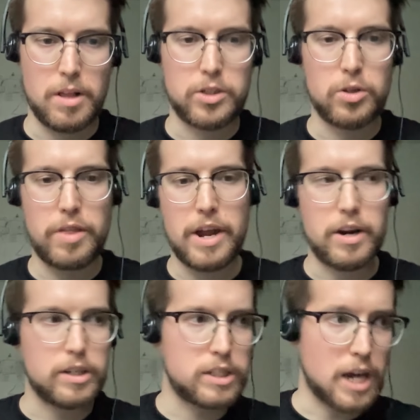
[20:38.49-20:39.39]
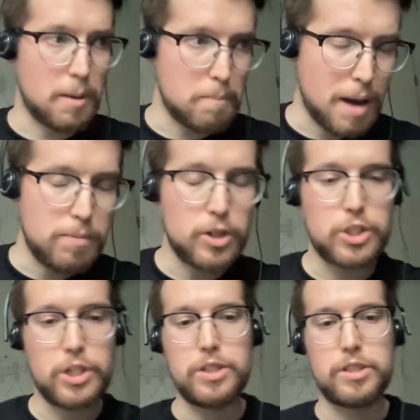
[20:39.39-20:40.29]
So there are some
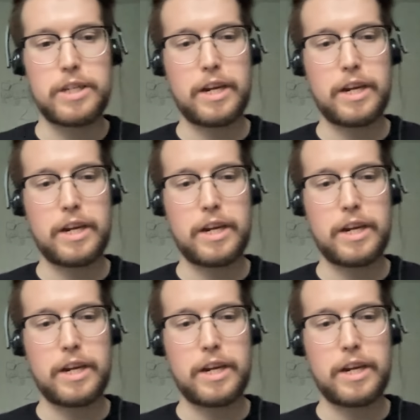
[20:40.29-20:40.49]
publishers,